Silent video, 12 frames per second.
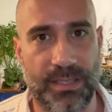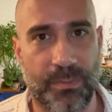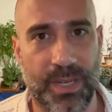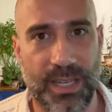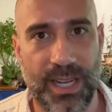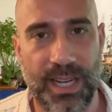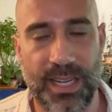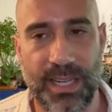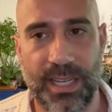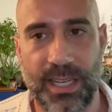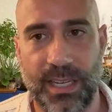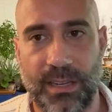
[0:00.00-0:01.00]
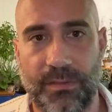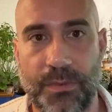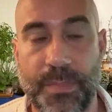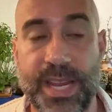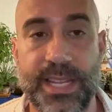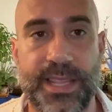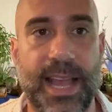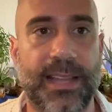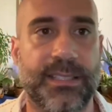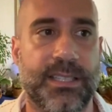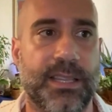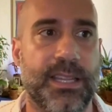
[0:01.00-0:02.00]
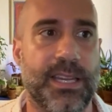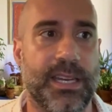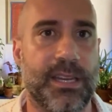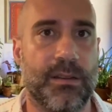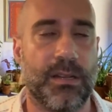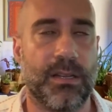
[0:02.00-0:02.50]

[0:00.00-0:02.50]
But for me, that's the